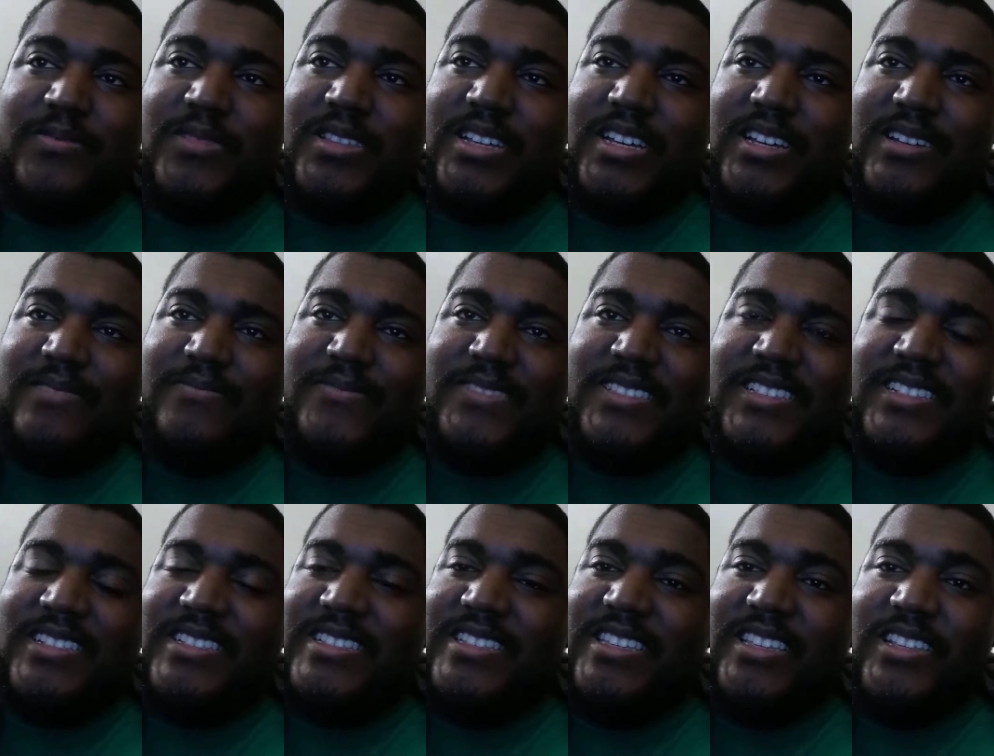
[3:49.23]
Um,
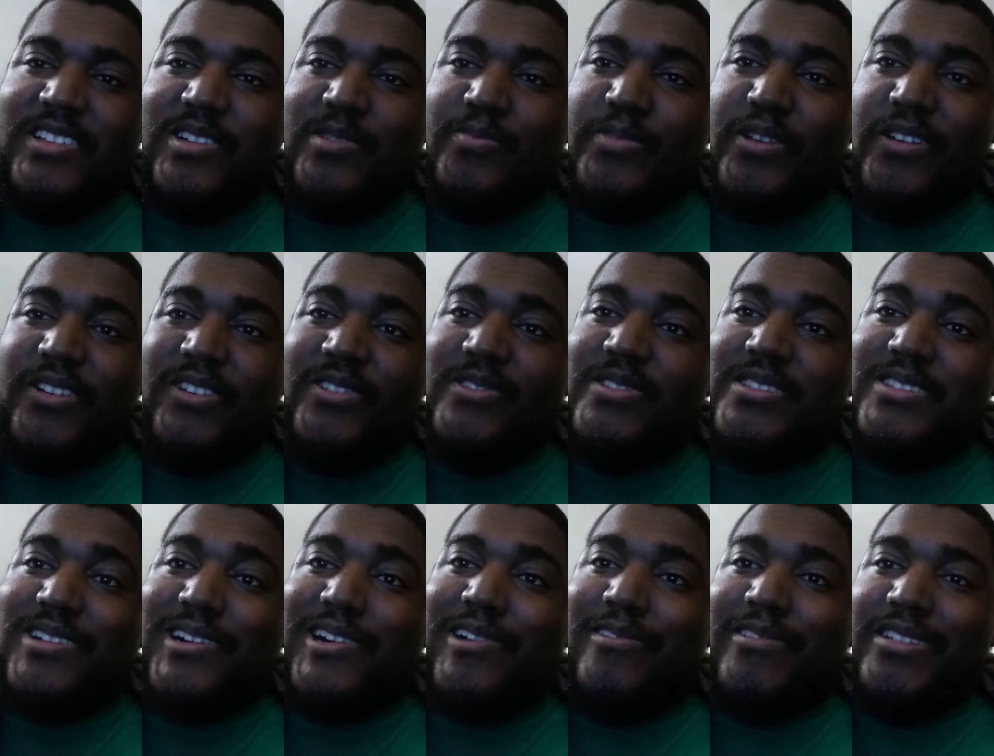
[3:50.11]
you know,
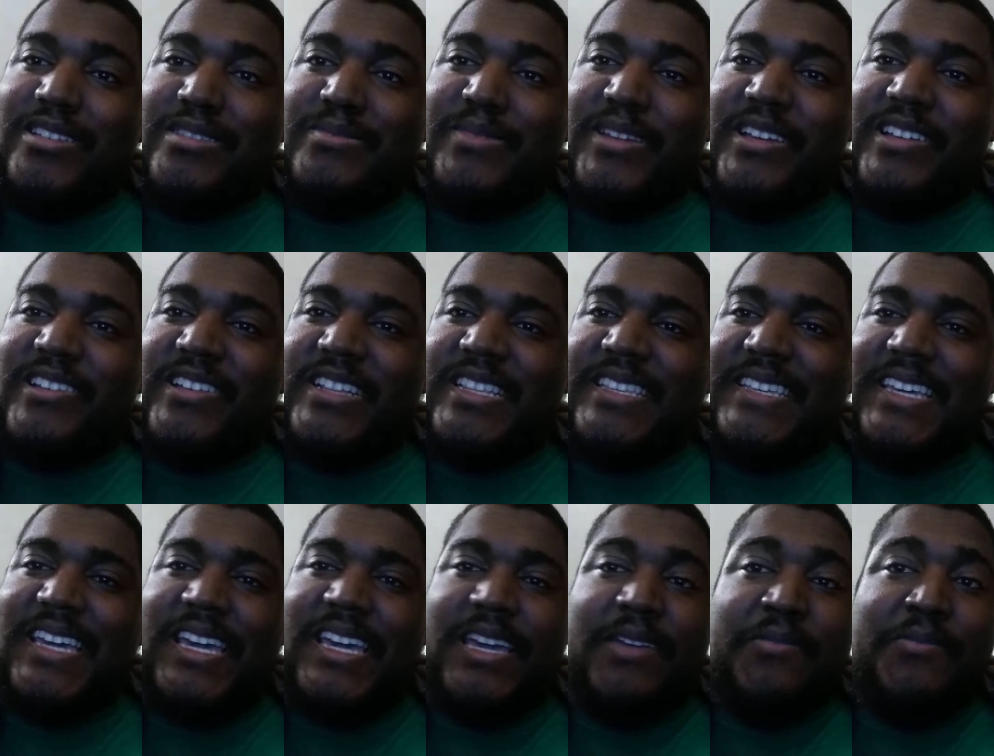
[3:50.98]
Purdue's always been a good
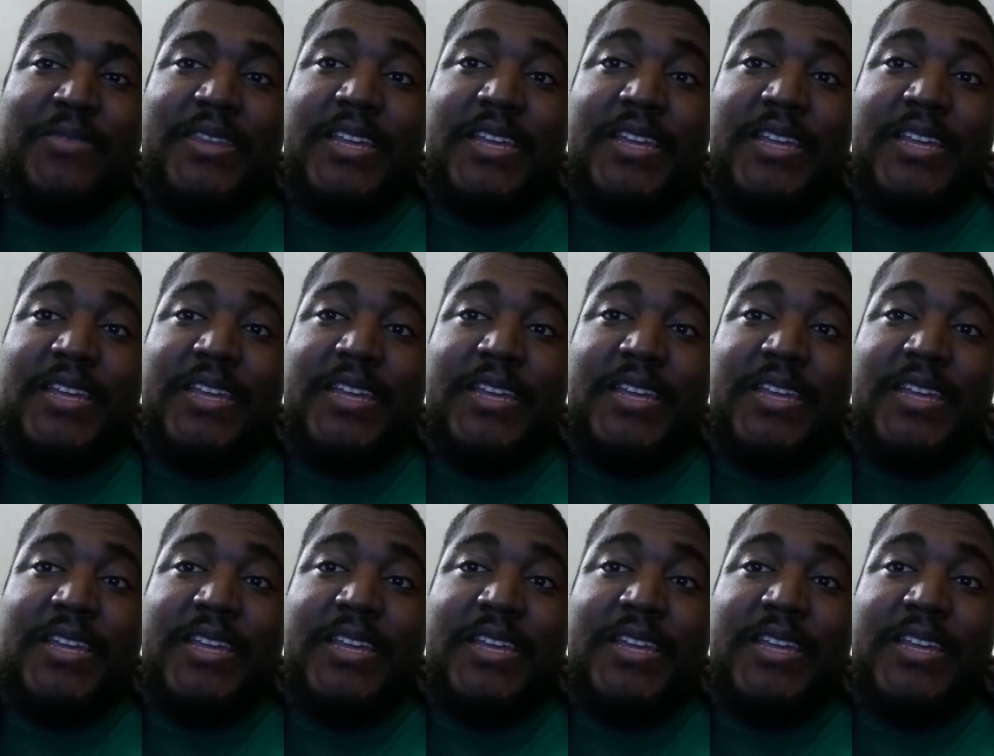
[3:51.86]
team.